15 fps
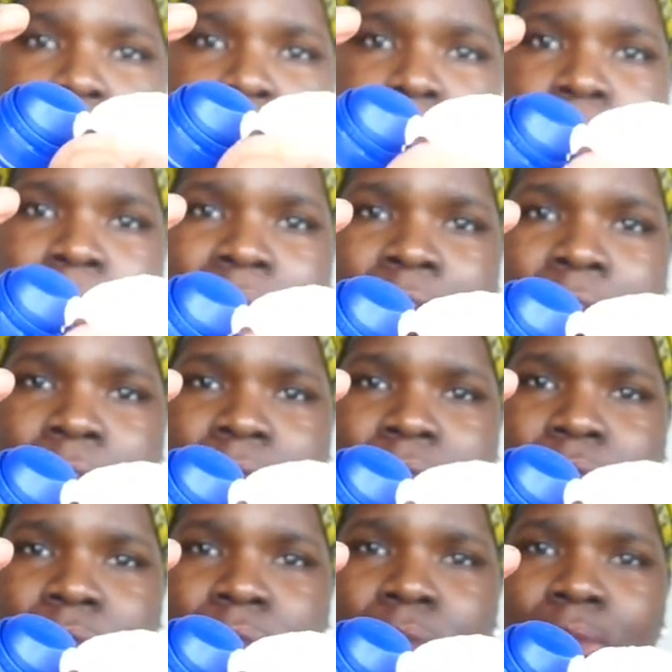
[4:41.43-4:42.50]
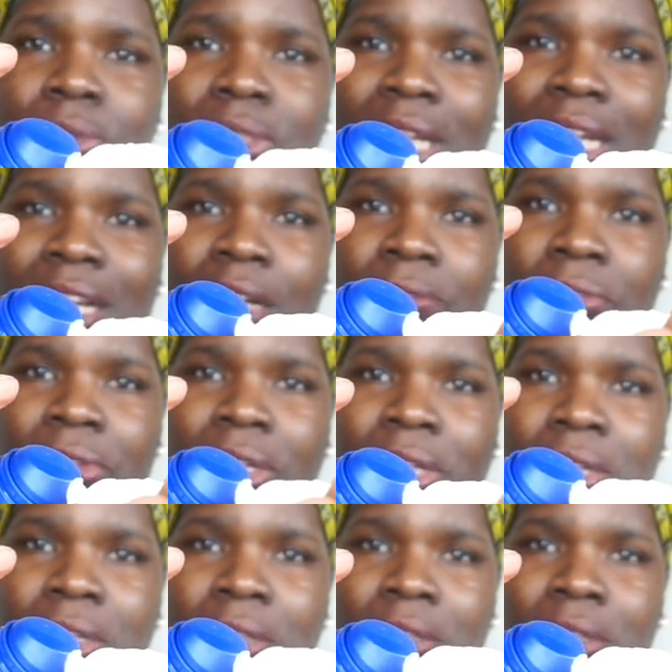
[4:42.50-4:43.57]
might have, ooh, did I cover it?
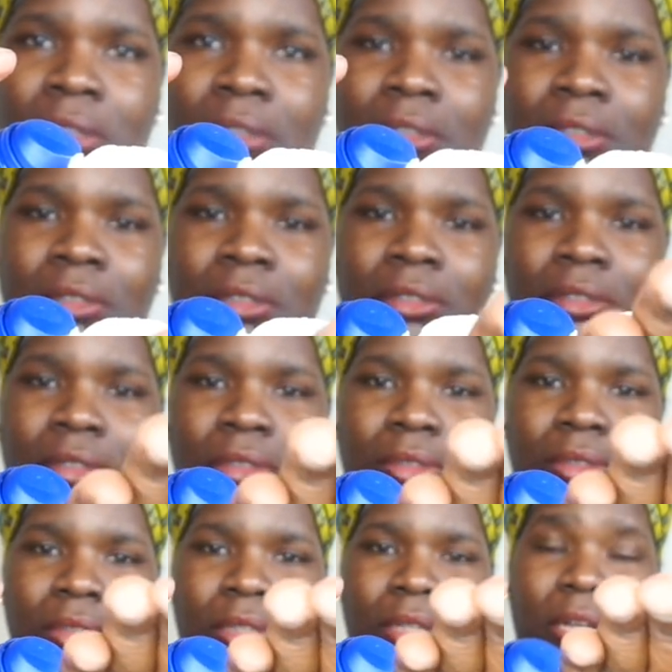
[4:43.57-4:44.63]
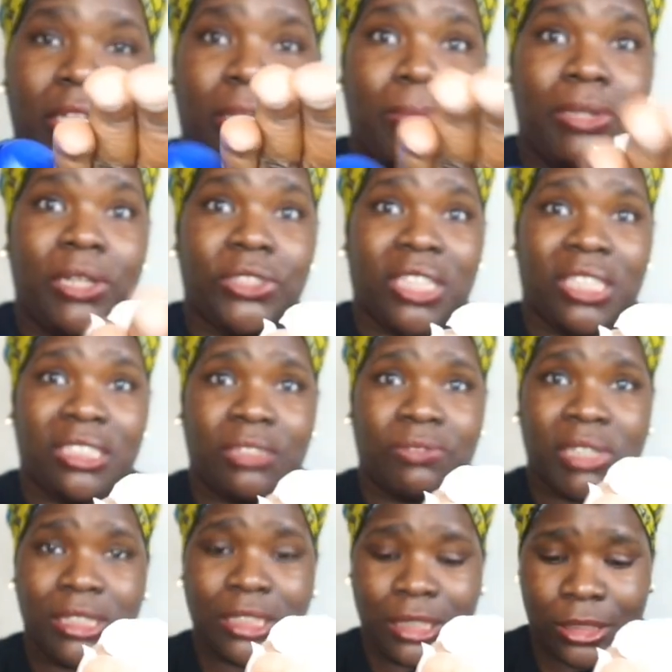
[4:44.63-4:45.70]
I apologize if
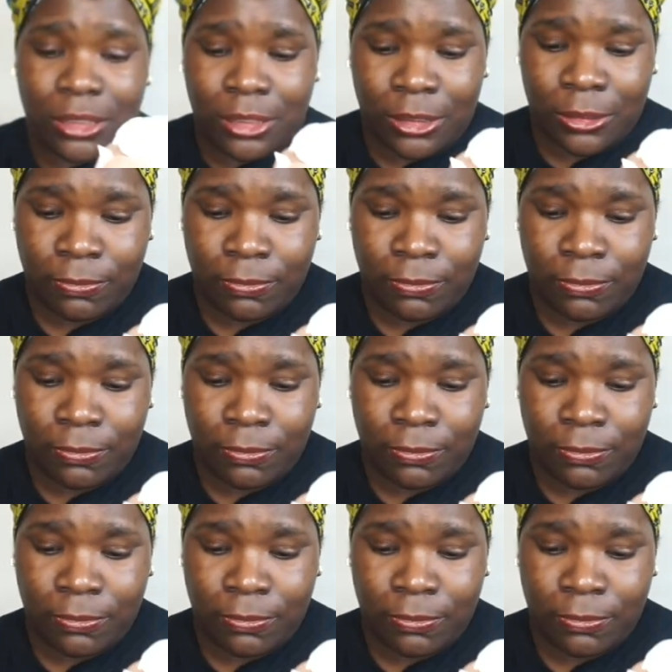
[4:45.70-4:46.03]
I did.